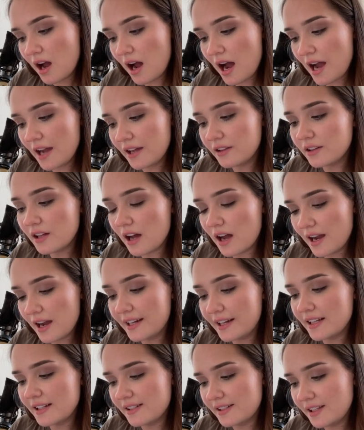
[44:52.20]
I
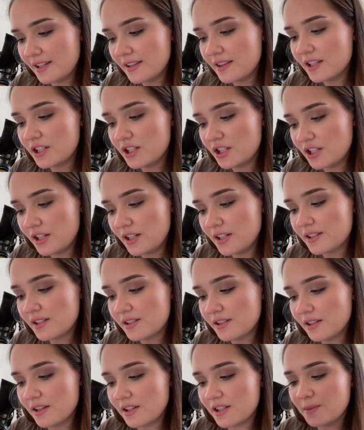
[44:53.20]
can see that she's
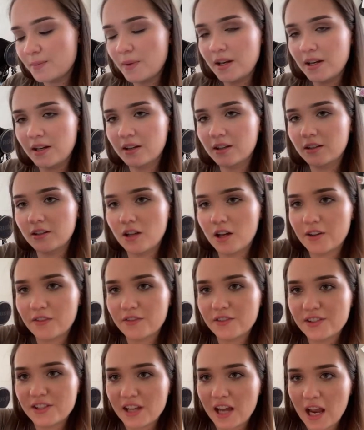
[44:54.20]
spending a lot of
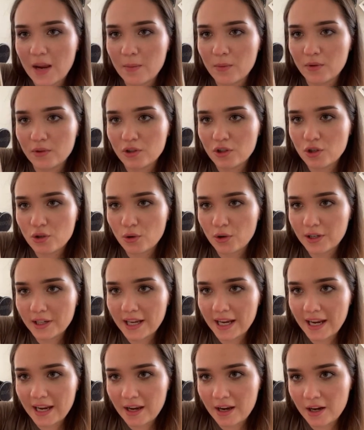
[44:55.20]
time on drawing
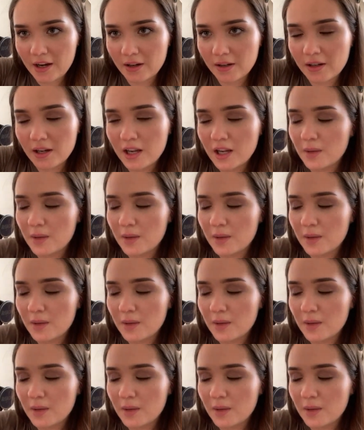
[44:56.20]
hair,